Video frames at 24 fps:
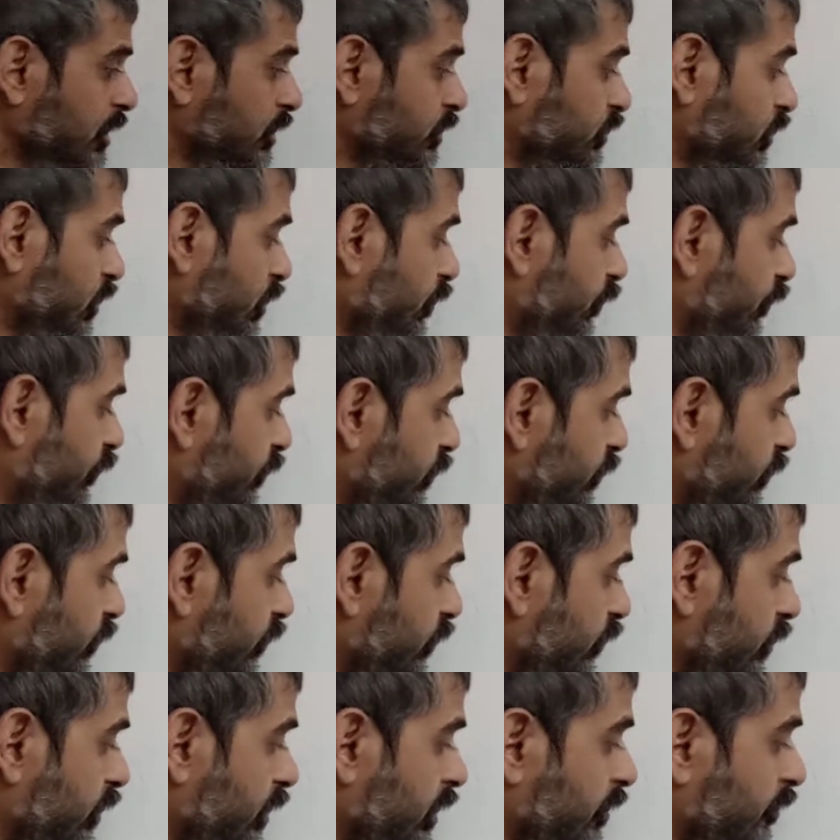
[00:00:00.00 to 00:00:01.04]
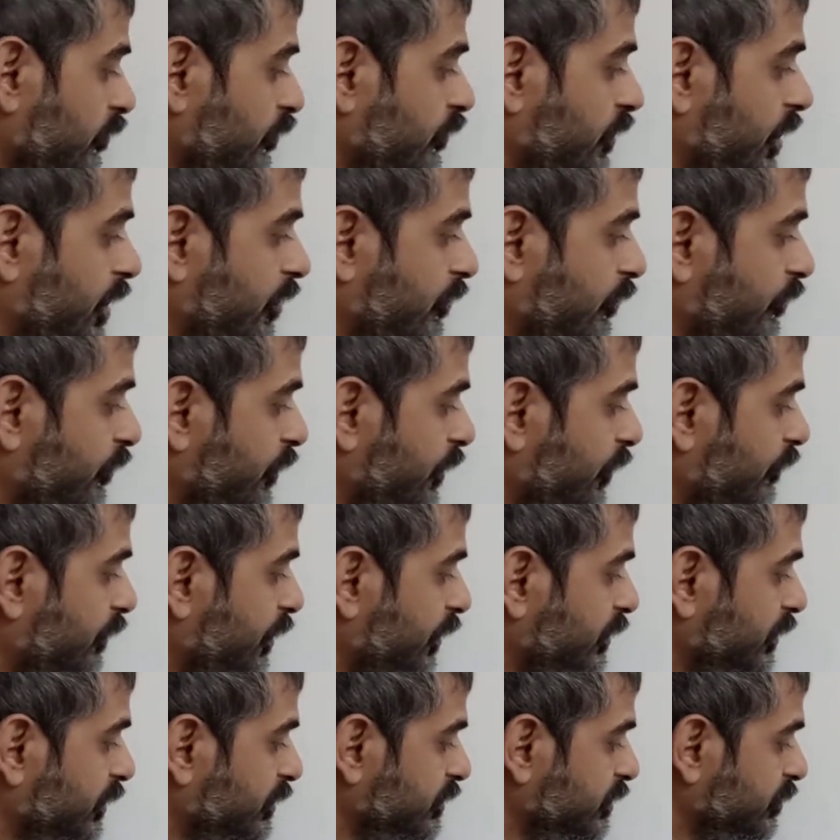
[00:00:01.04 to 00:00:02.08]
So if you for
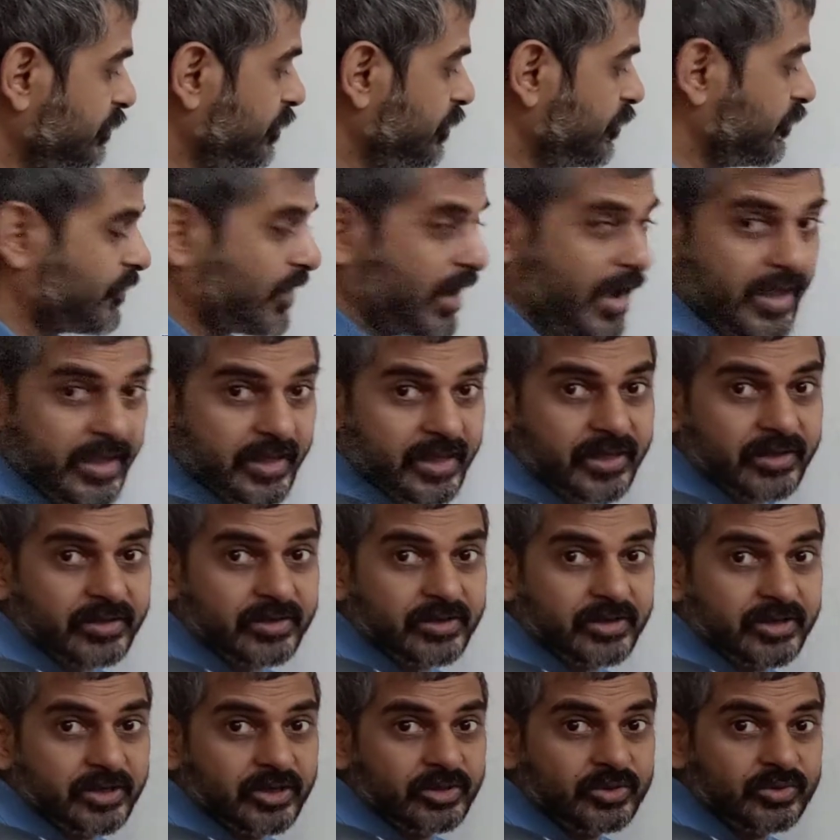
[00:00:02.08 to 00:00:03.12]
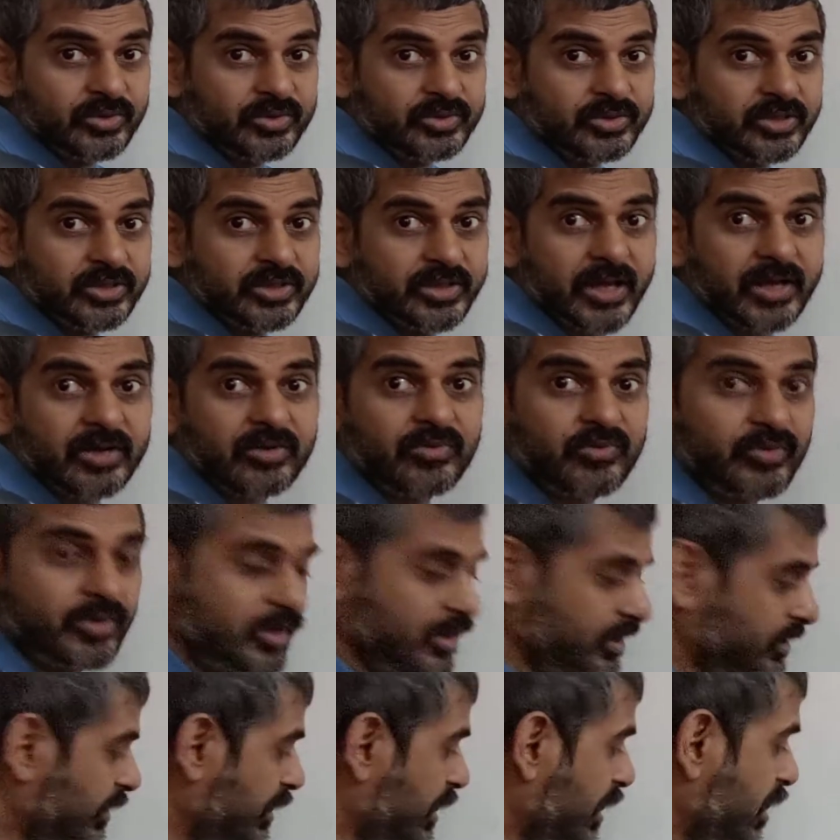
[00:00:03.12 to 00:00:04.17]
further simplify it, you see that
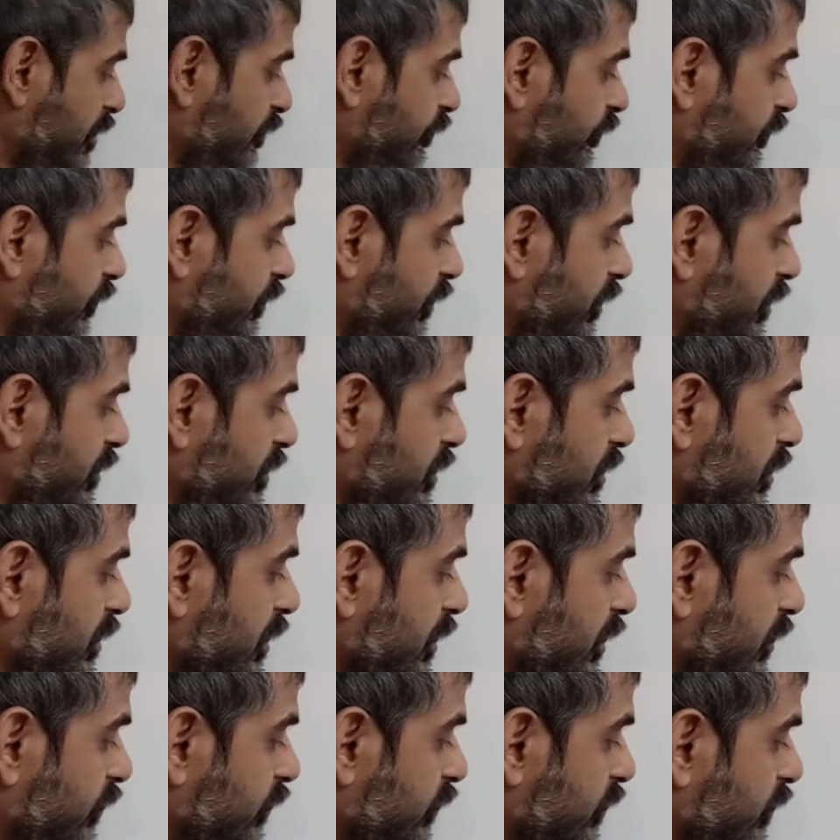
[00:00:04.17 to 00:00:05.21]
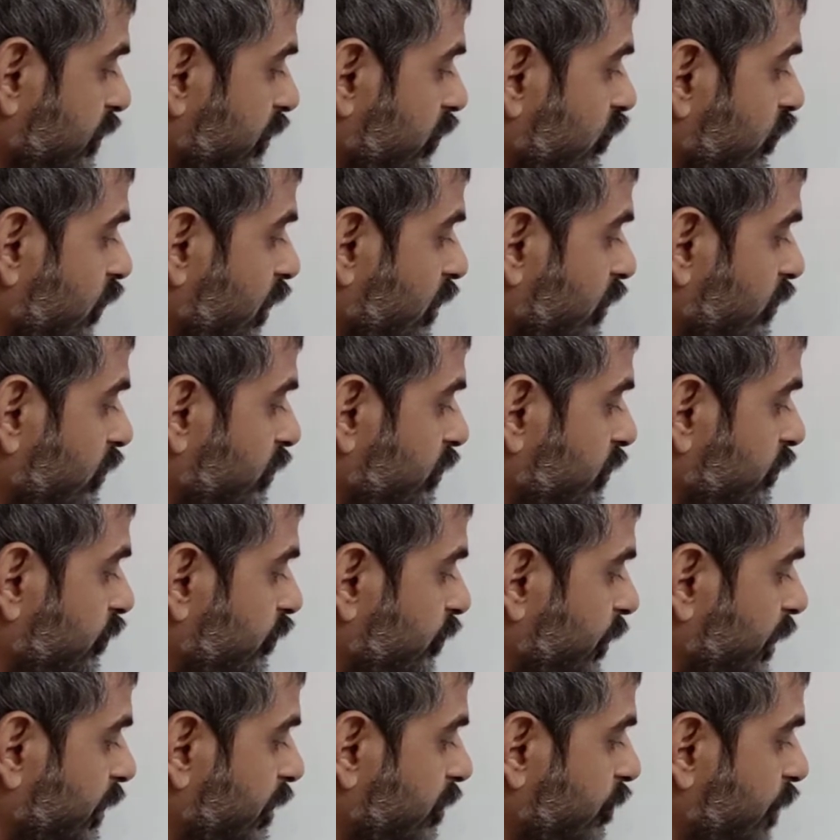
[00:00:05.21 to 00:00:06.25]
Vref is equal to
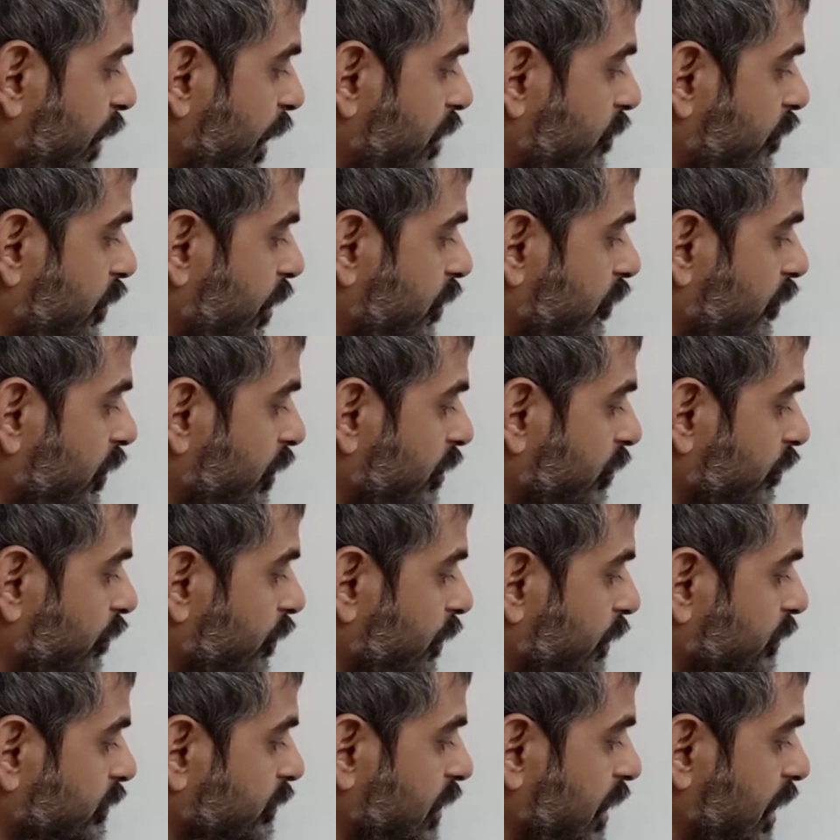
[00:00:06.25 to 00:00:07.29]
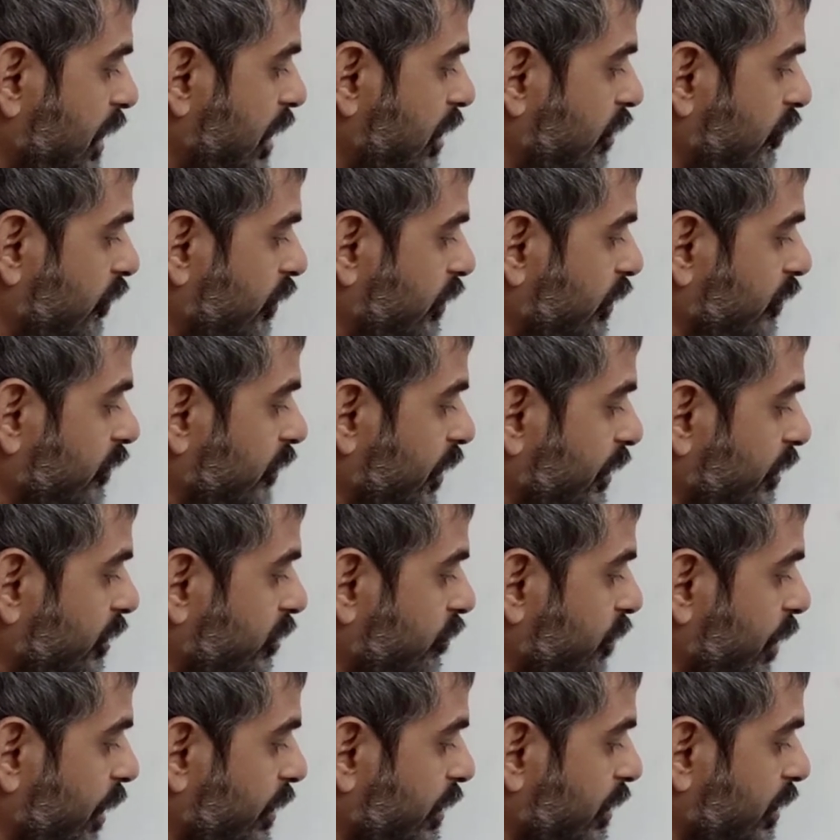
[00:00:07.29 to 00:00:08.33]
multiplied by 1 plus R1
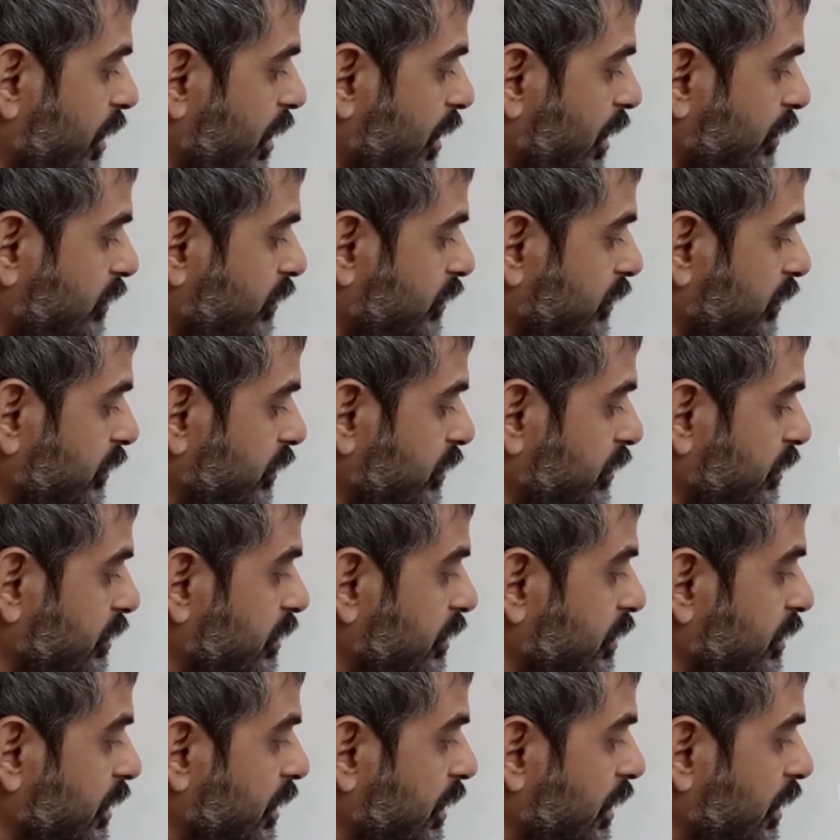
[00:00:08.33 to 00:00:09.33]
divided by R3,